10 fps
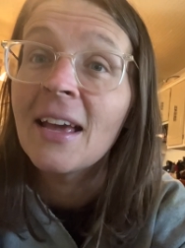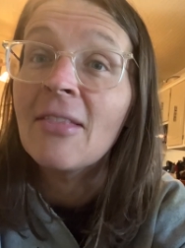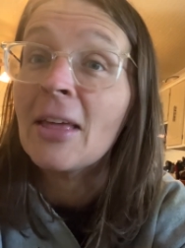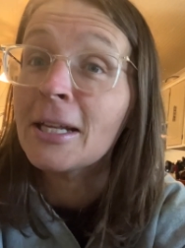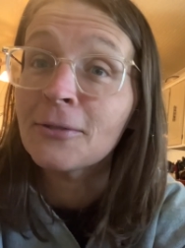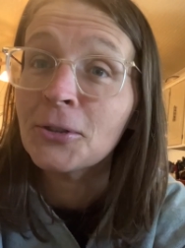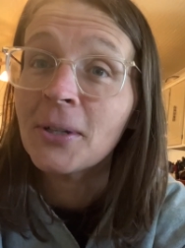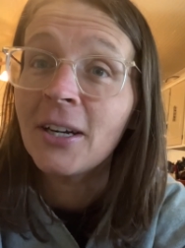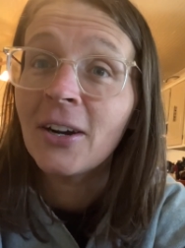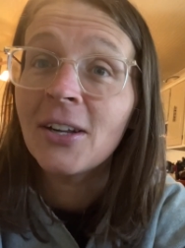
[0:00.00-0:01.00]
Thanks for
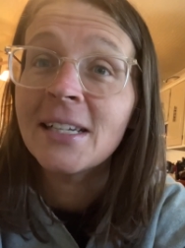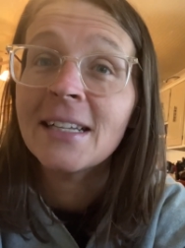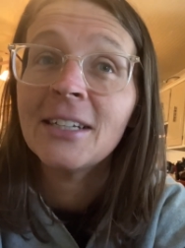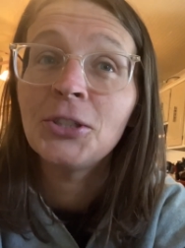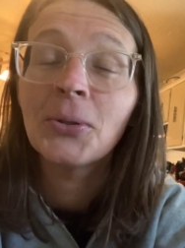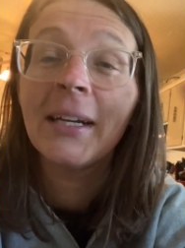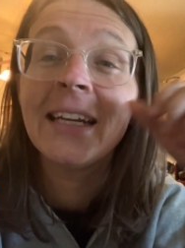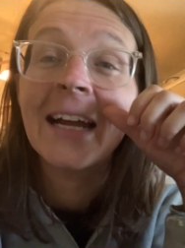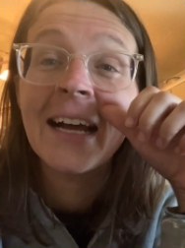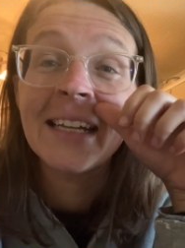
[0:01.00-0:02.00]
joining on
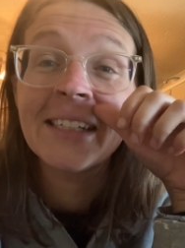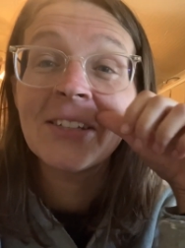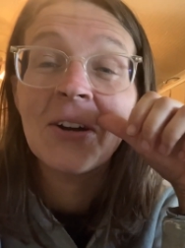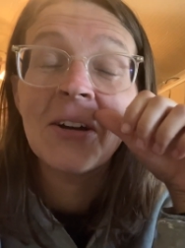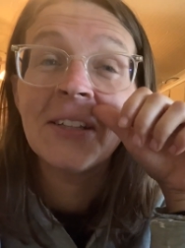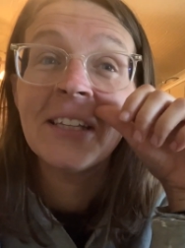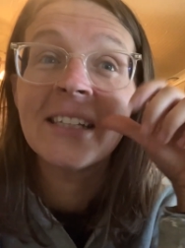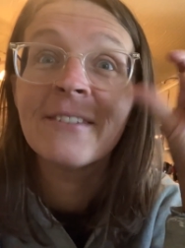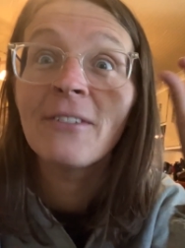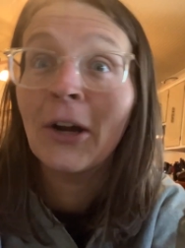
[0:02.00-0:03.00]
joining us on
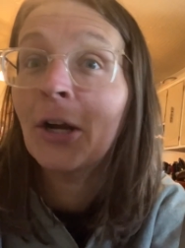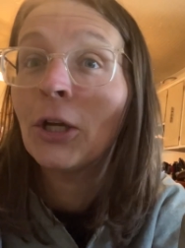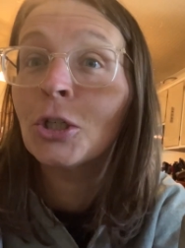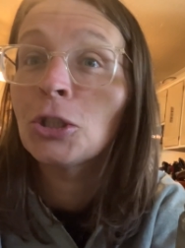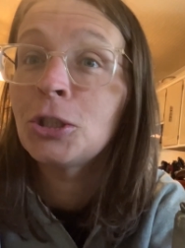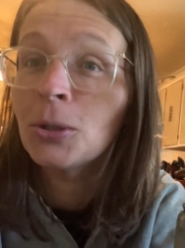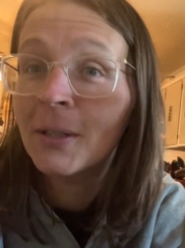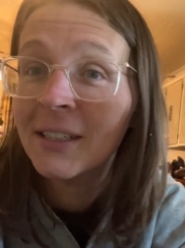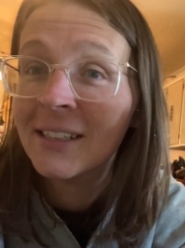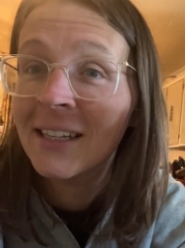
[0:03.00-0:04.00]
this very
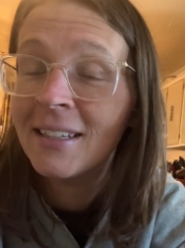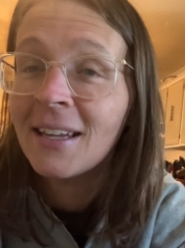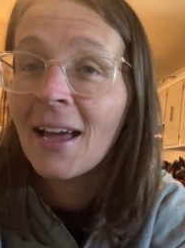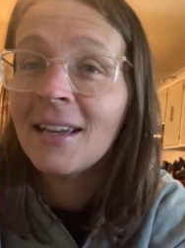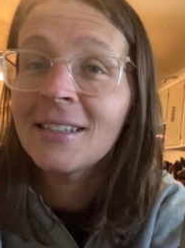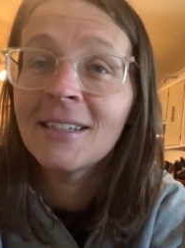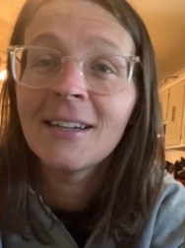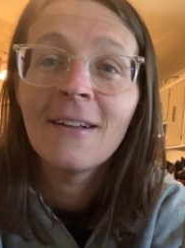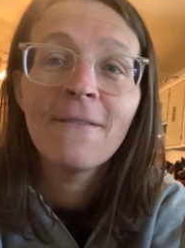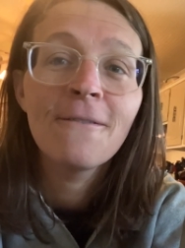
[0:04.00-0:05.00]
short yet
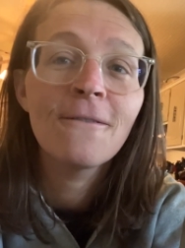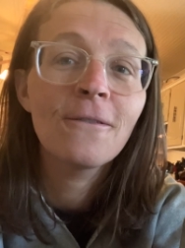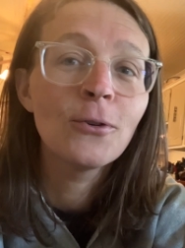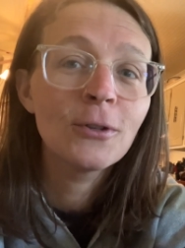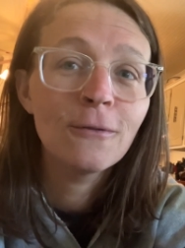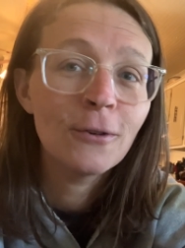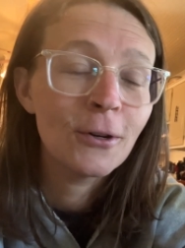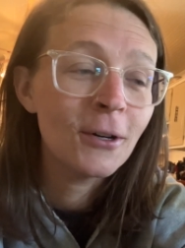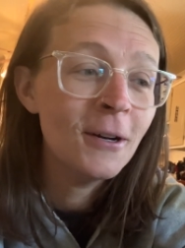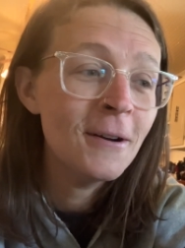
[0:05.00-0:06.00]

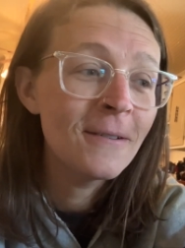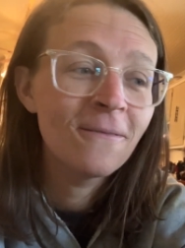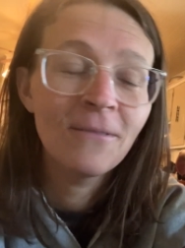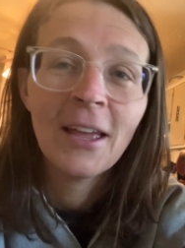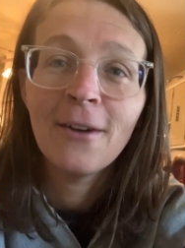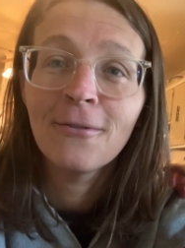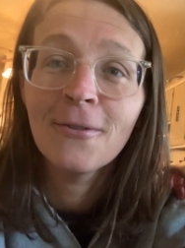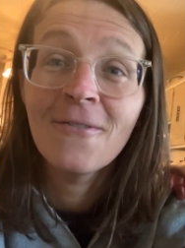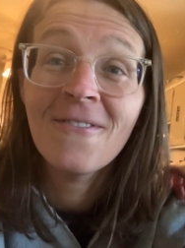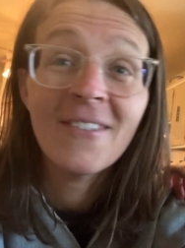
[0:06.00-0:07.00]
fruitful and
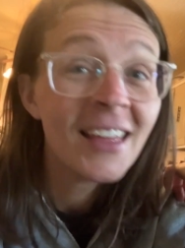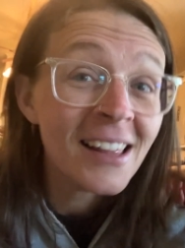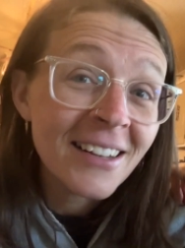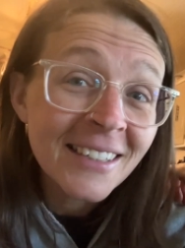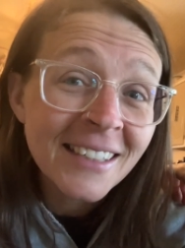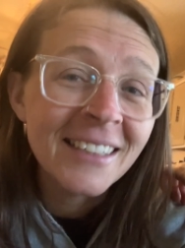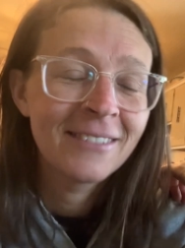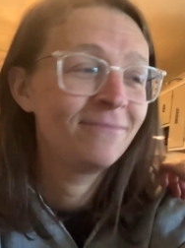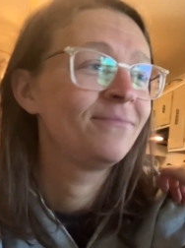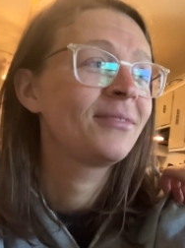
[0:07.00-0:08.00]
fruit-filled
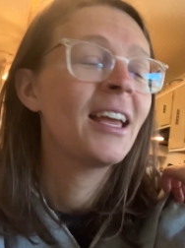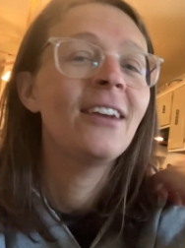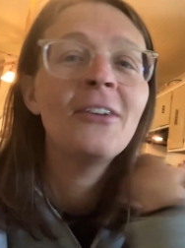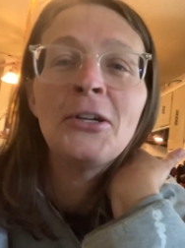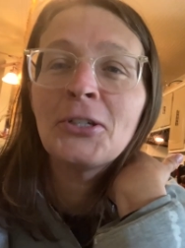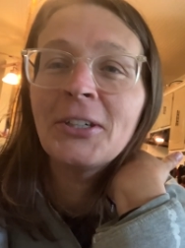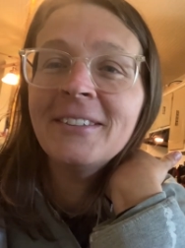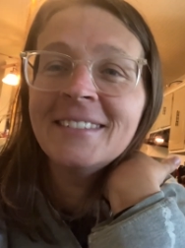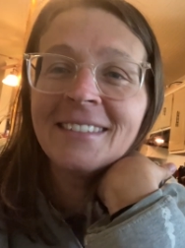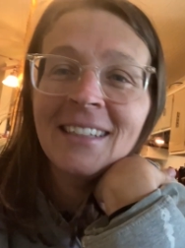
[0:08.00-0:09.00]
adventure
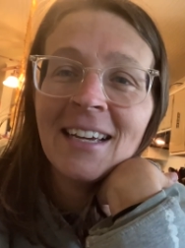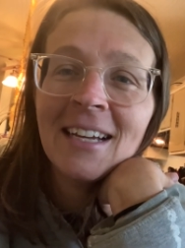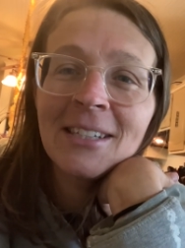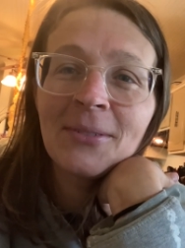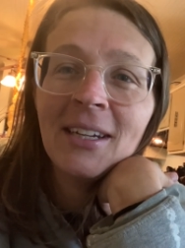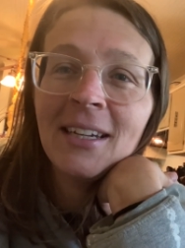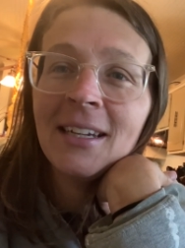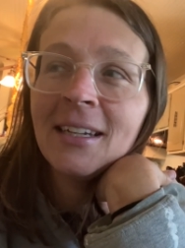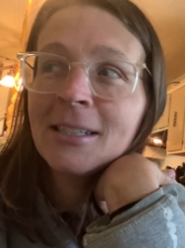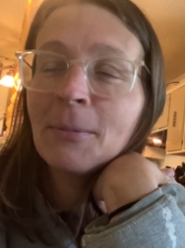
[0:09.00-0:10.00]
as
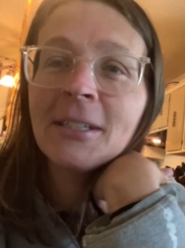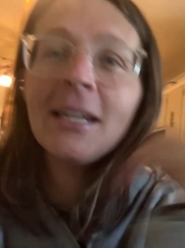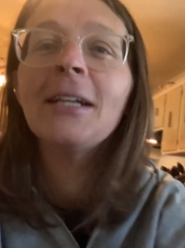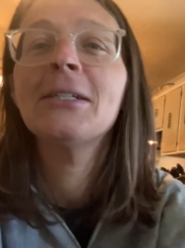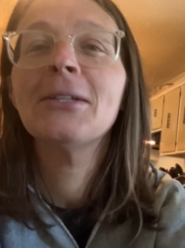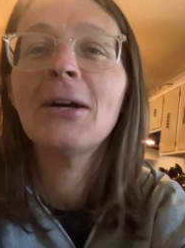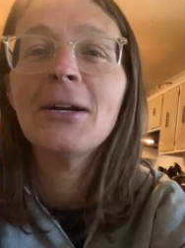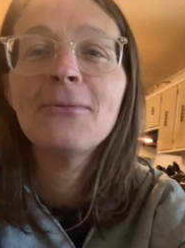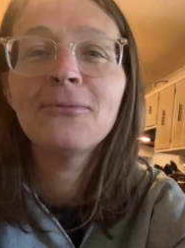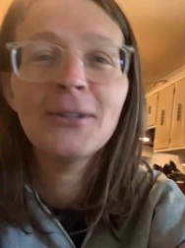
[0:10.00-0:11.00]
we sprinted out to the
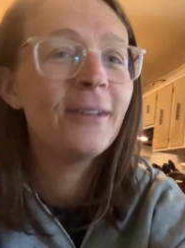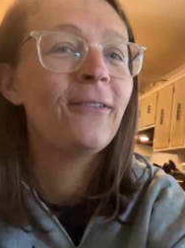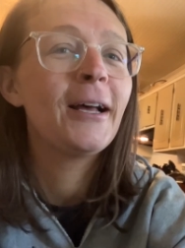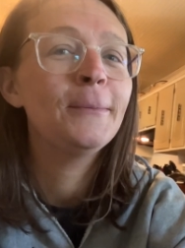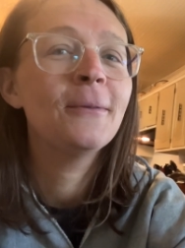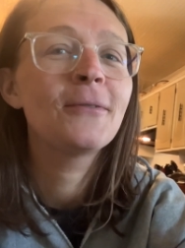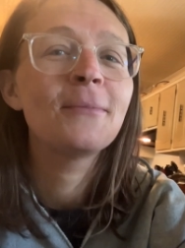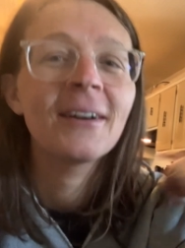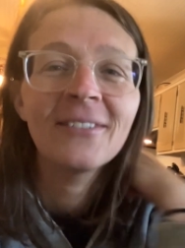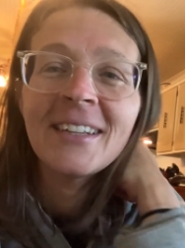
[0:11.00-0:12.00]
garden really fast before
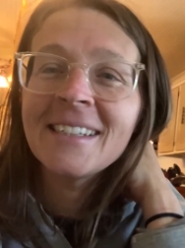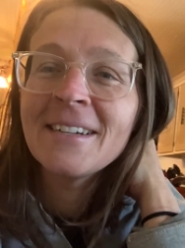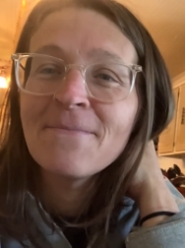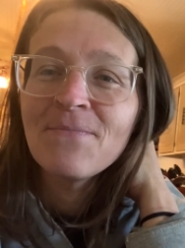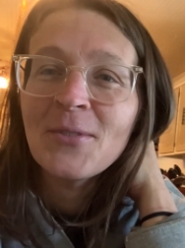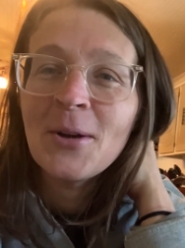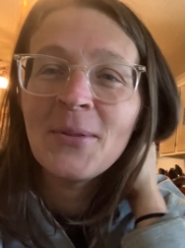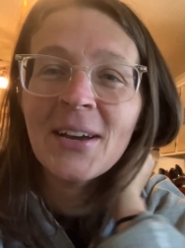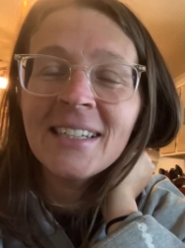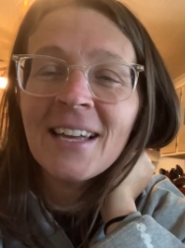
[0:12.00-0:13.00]
breakfast. Hope
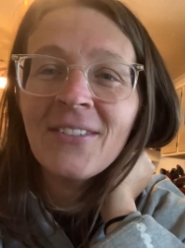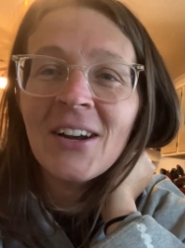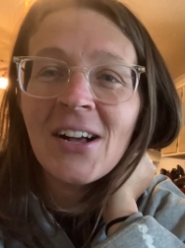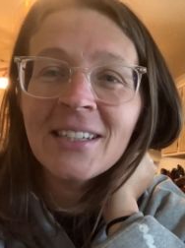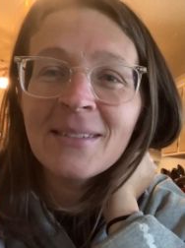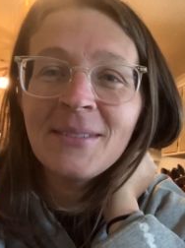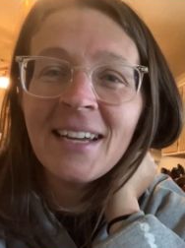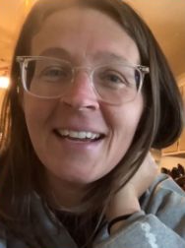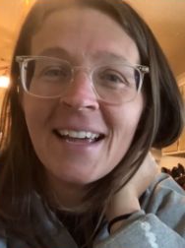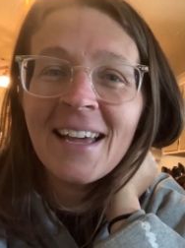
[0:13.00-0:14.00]
you guys have an awesome
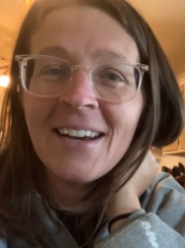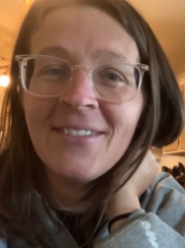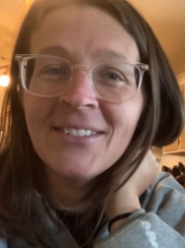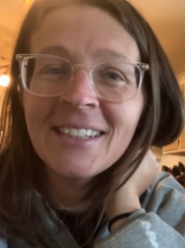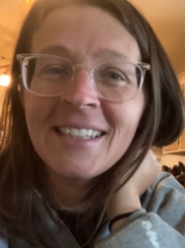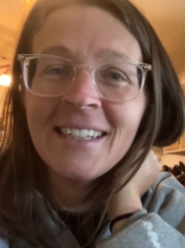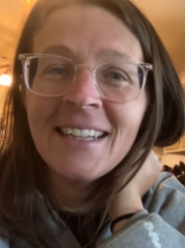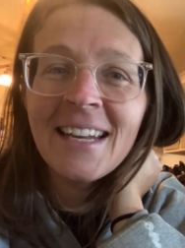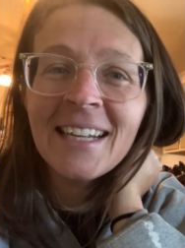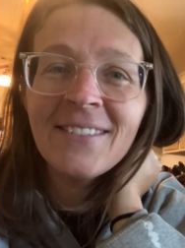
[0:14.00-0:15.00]
day and we'll see you in
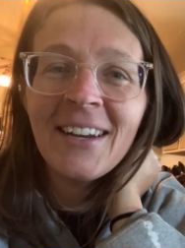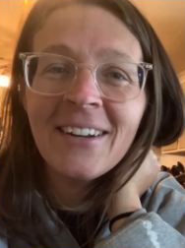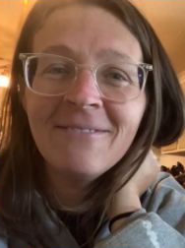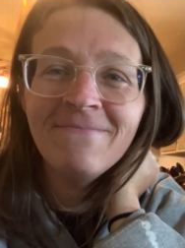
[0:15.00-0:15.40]
the next video.